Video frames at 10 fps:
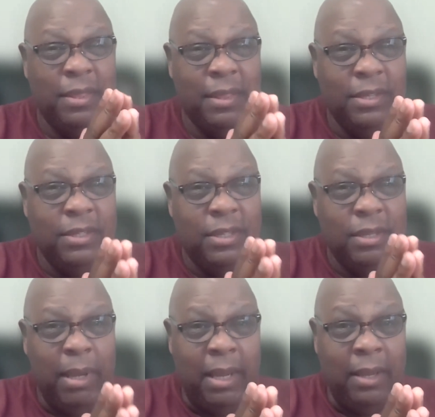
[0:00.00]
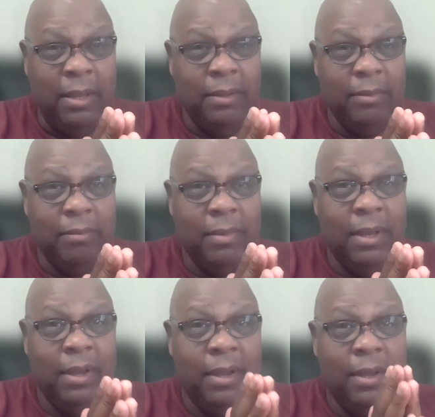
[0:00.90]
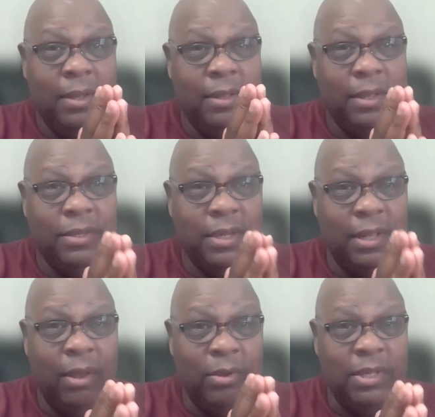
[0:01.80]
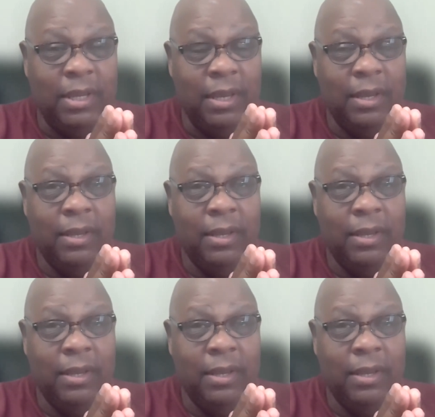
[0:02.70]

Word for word: Listen to me. Listen closely.